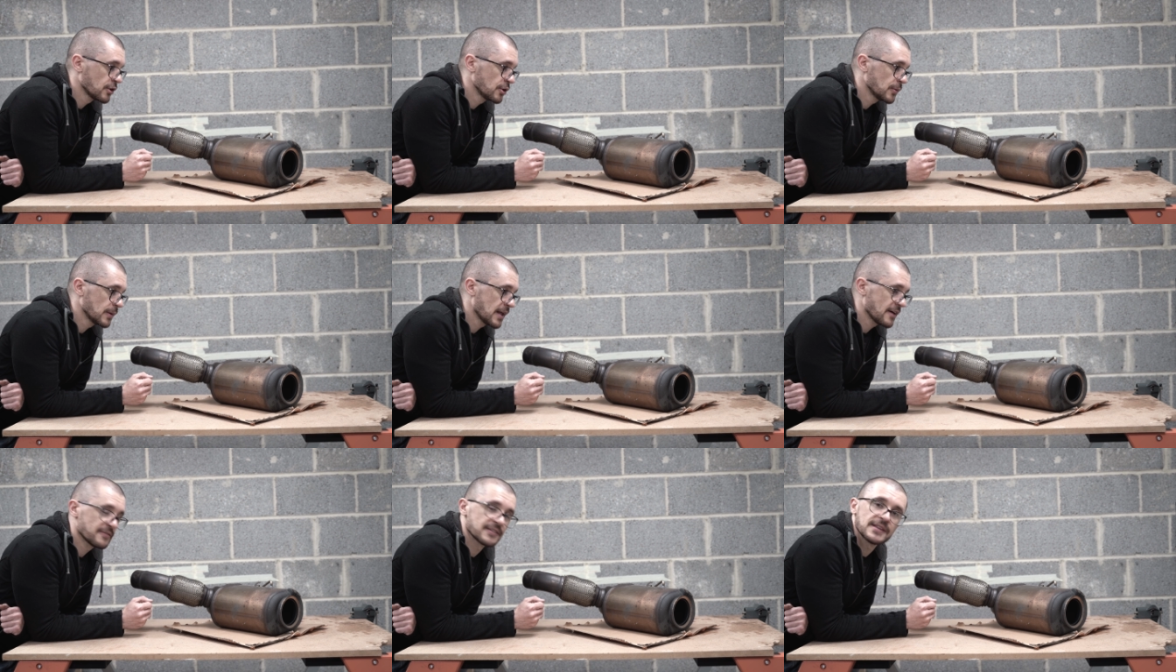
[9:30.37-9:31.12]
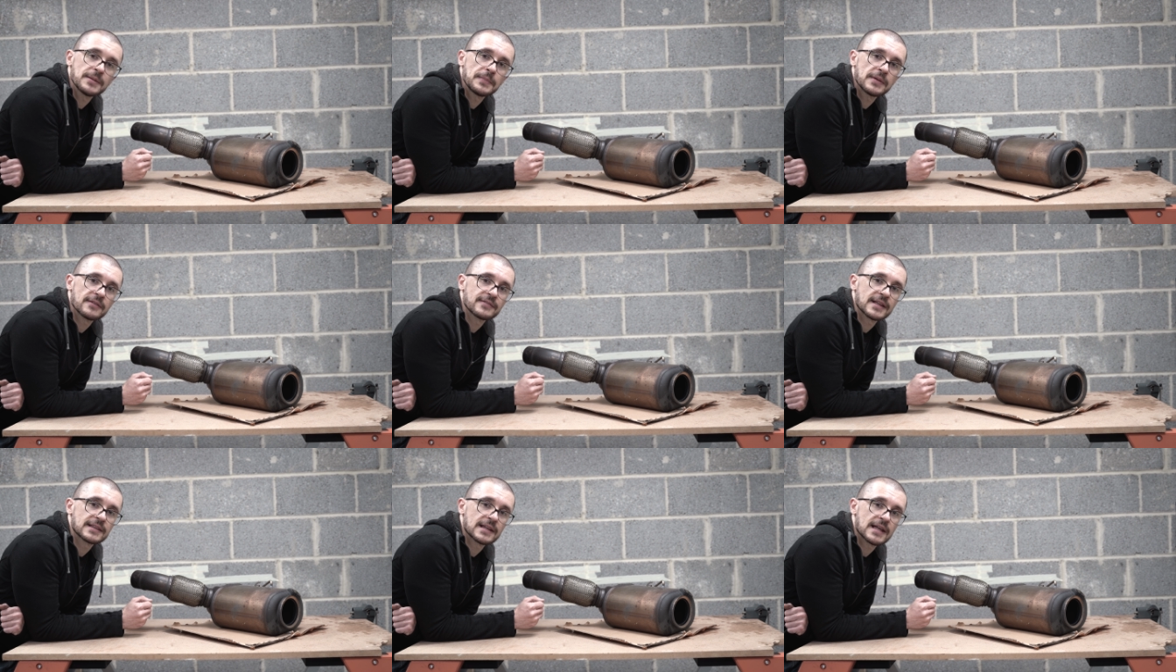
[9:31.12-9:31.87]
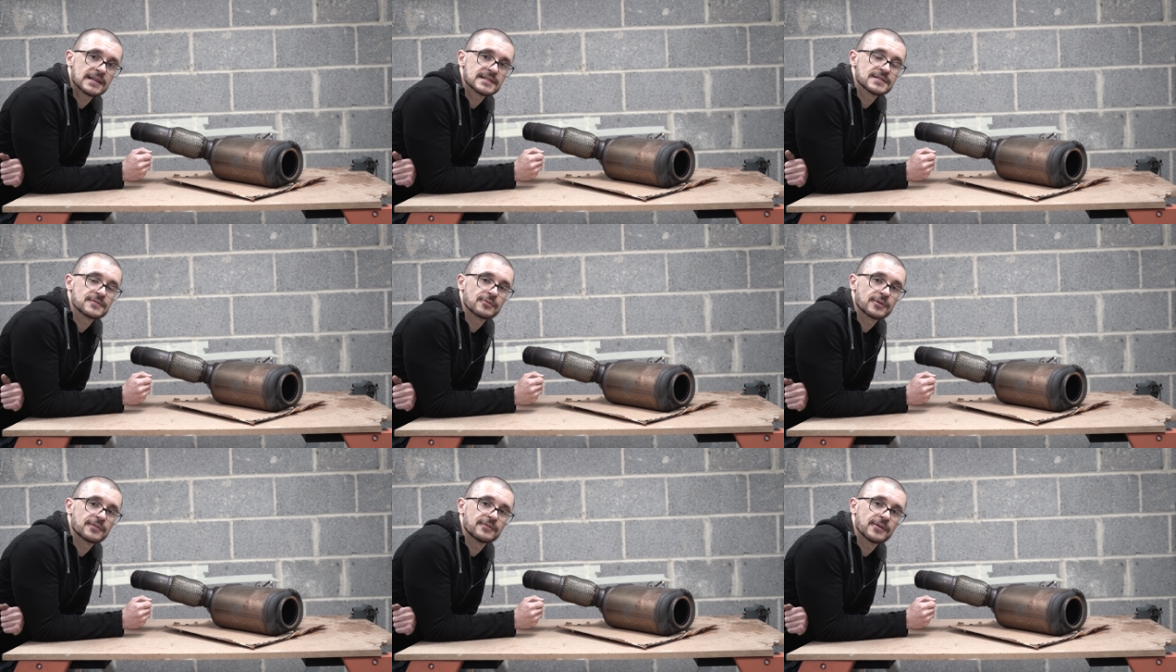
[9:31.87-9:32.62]
you will have a DPF that lasts
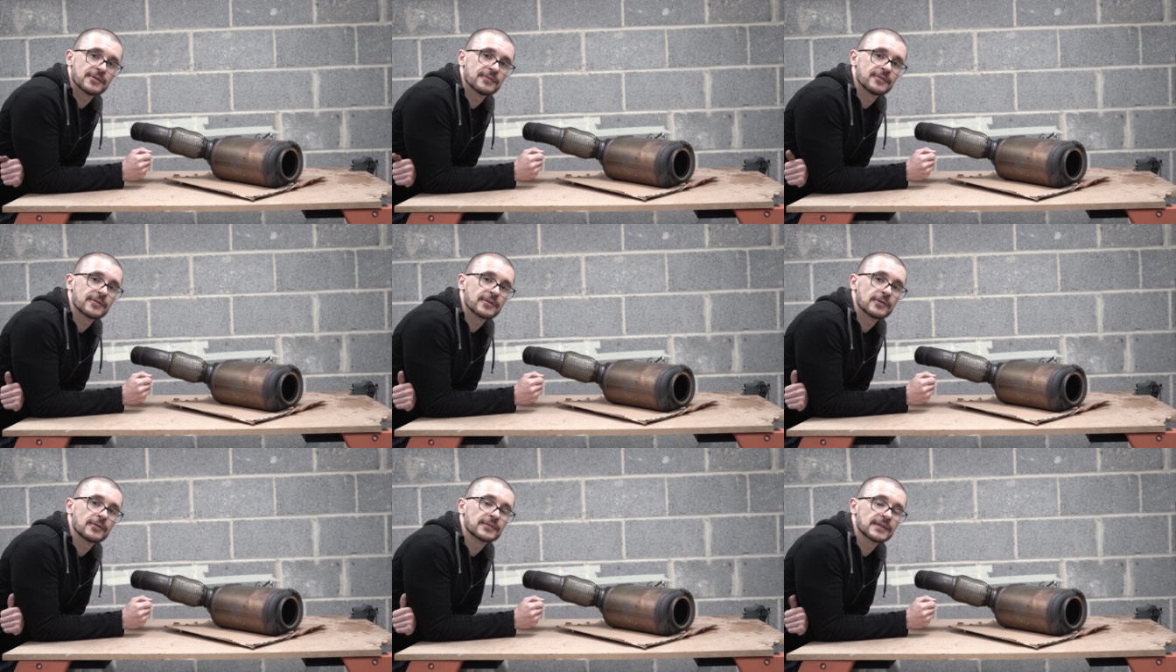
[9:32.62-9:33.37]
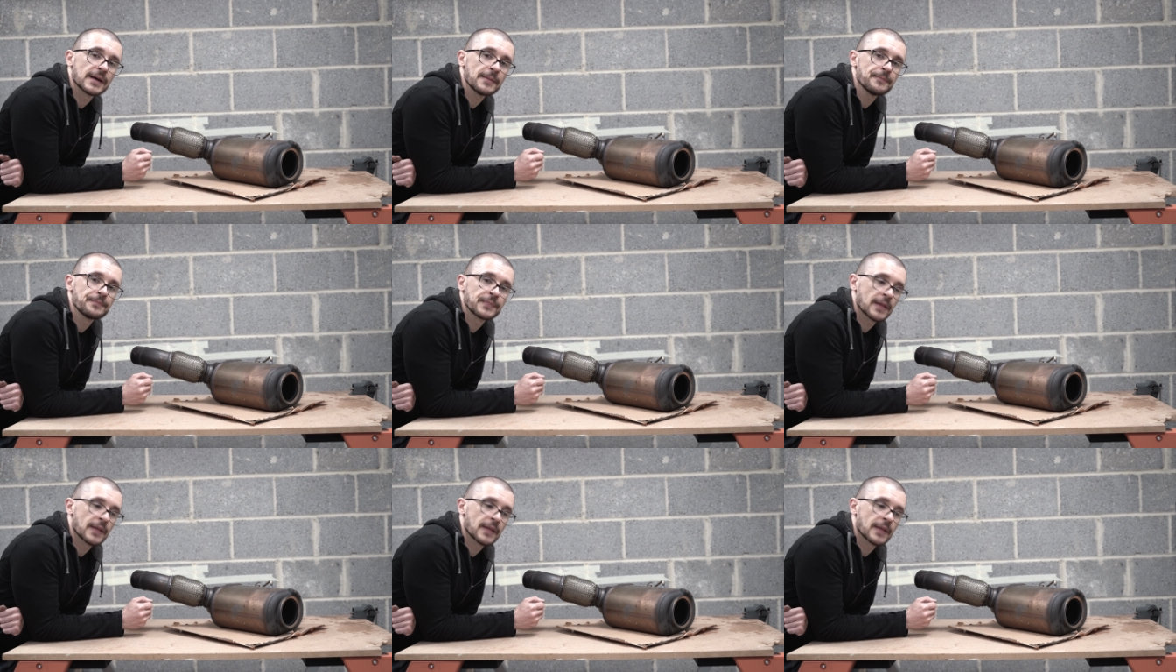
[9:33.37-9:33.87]
for a very, very long time.